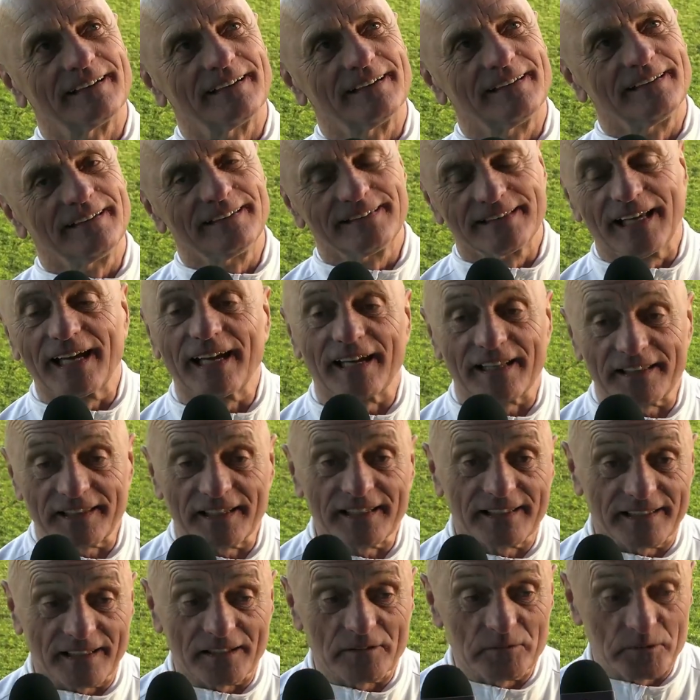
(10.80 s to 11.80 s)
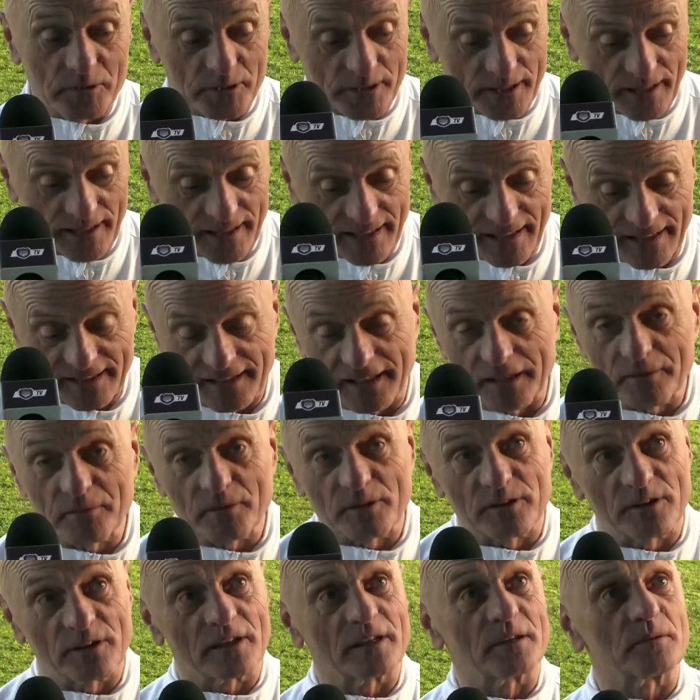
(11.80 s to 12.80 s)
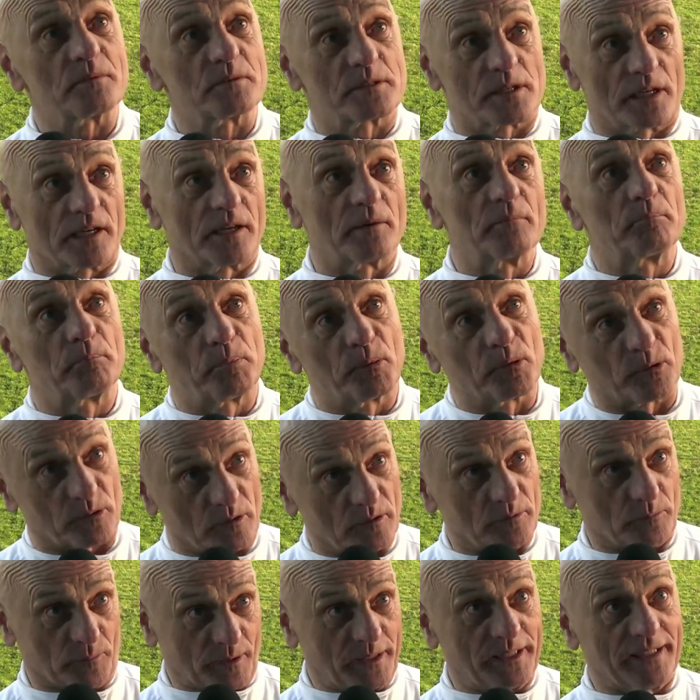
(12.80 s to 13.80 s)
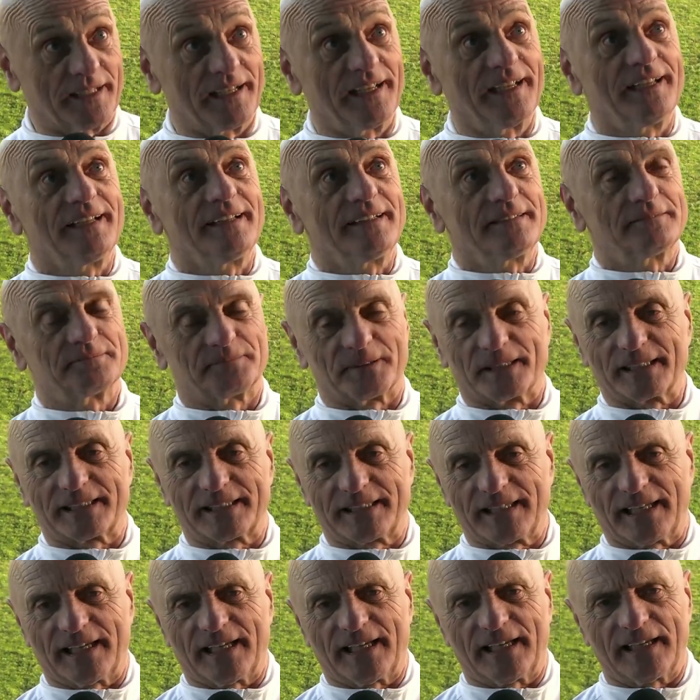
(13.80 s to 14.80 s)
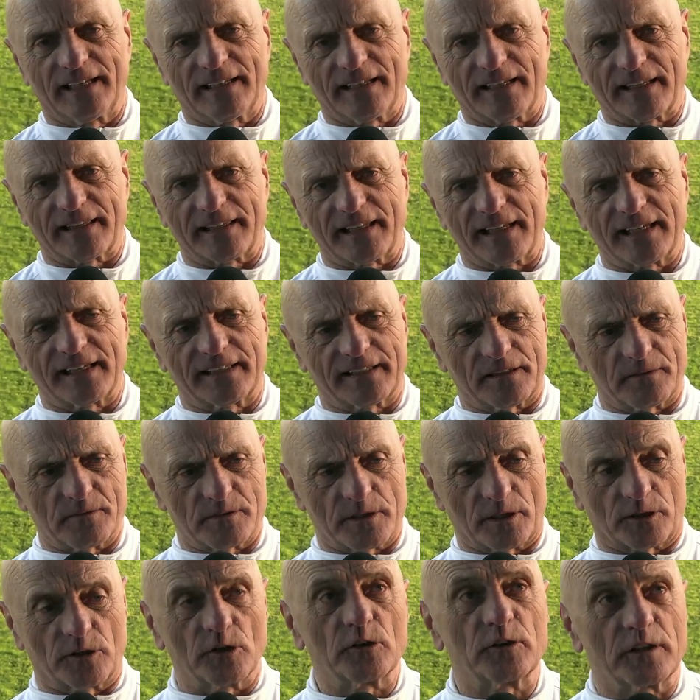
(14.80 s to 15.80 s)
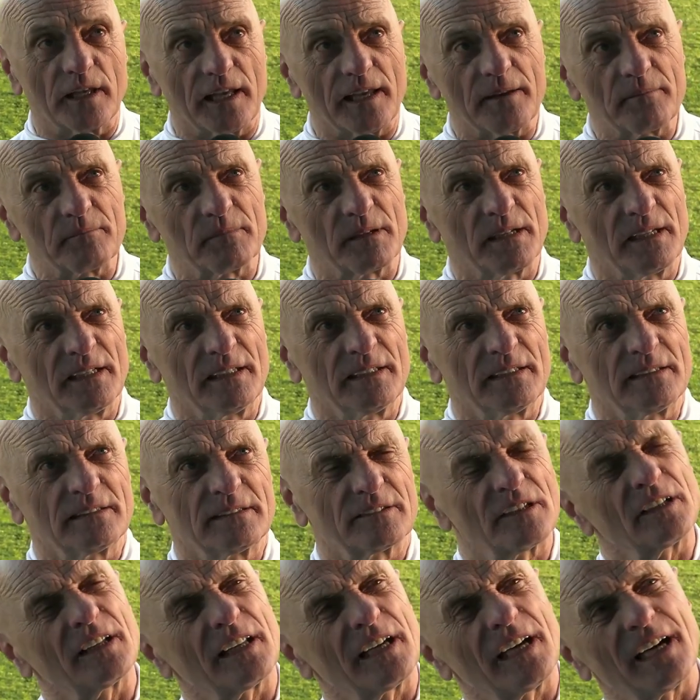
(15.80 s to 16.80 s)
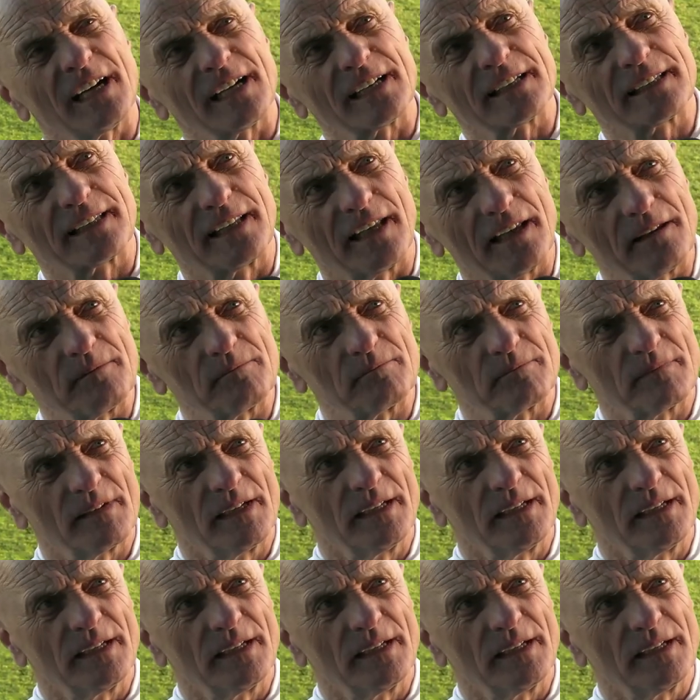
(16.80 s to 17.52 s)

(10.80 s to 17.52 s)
Yeah, I think I would agree with you. It was an important win, but I think it was a good game, really hard game.